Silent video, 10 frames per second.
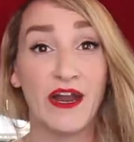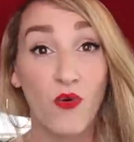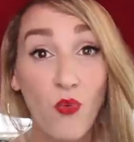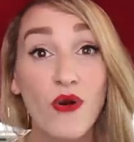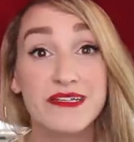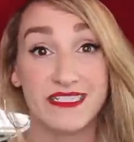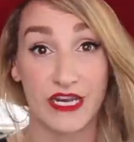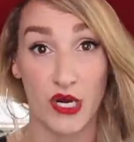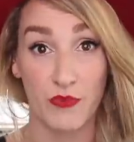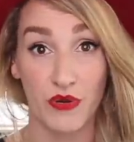an award
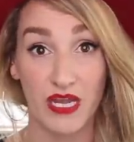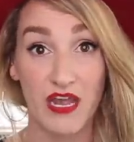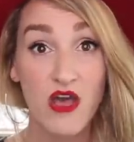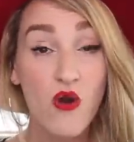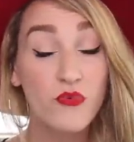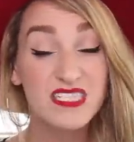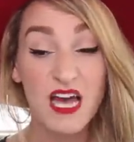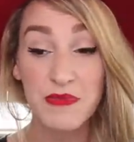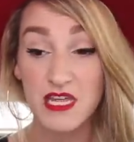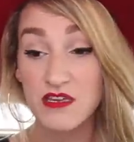ceremony with
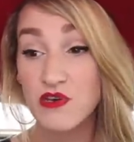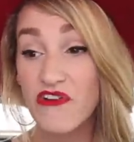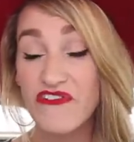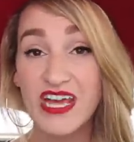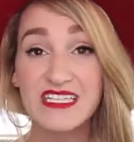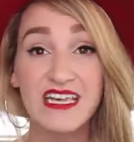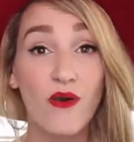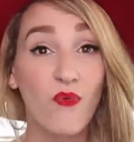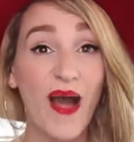some of the goofiest,